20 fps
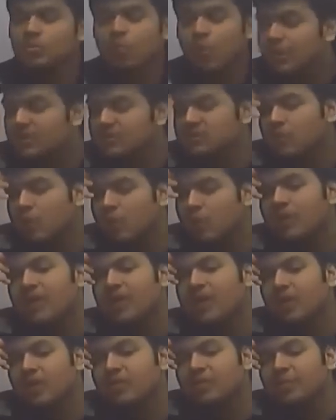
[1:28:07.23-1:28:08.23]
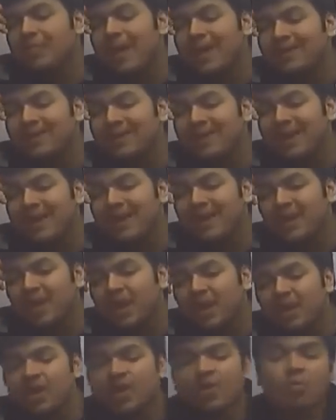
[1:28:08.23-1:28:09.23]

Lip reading: what is your take on the banking area?